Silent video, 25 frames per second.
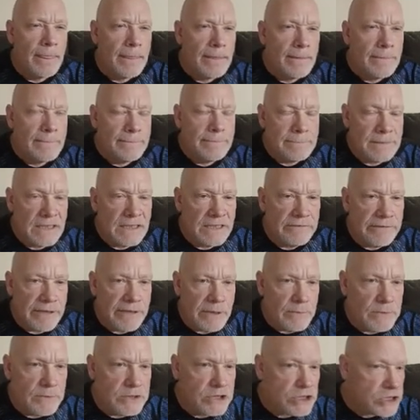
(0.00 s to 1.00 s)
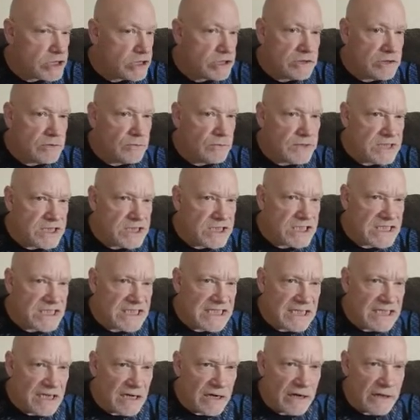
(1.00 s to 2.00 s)
All right, we just need
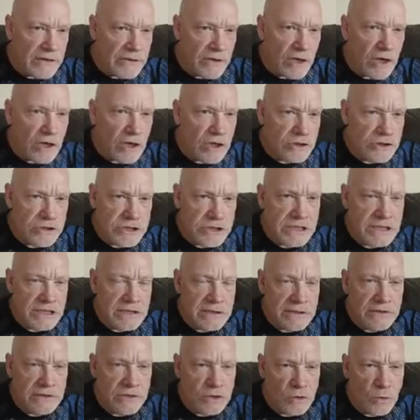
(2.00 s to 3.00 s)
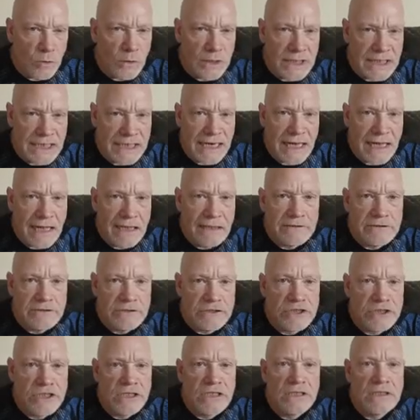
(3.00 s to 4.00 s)
another $120.
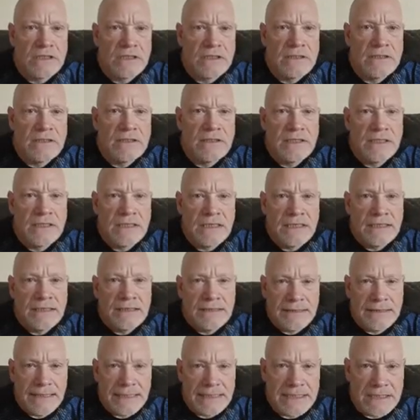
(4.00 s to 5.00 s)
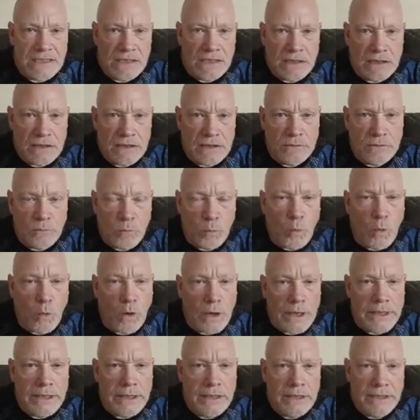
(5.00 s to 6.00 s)
That's a
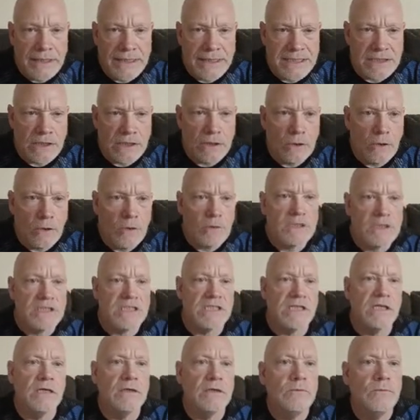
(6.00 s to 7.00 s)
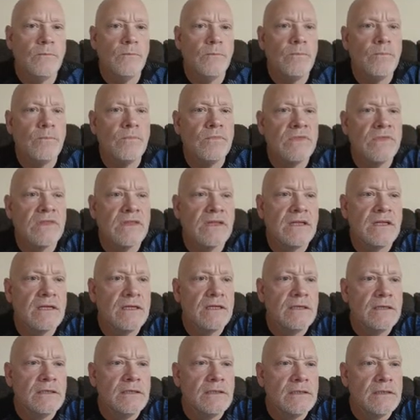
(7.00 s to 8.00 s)
1. That's a loss though.
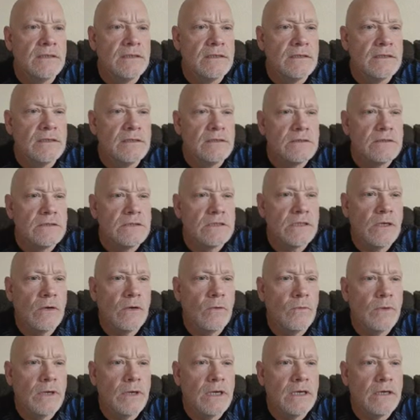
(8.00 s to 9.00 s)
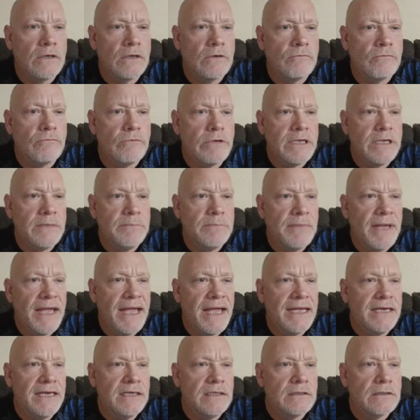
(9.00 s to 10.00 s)
So we're going to rebet.
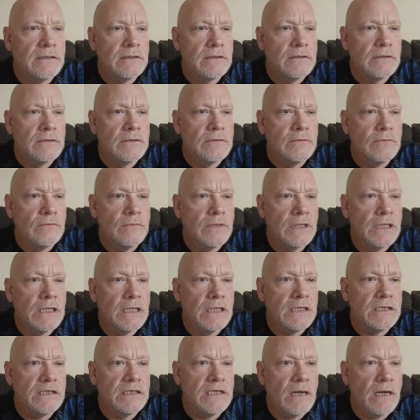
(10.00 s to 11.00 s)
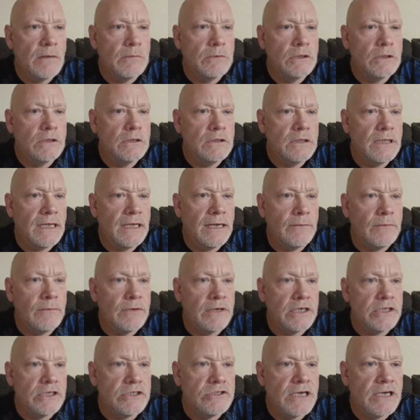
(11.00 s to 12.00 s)
We're going to double, and we're going to
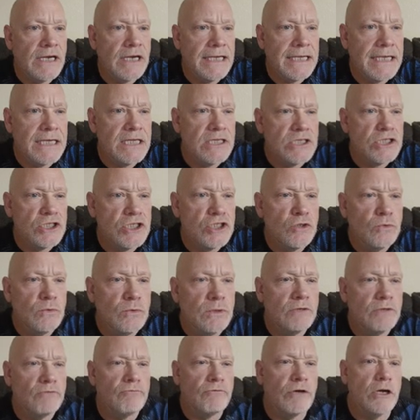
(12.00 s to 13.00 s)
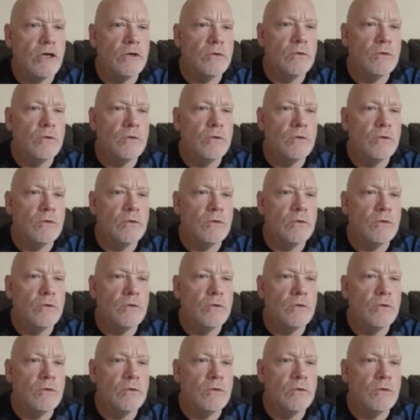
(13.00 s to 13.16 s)
try to get 2 in a row.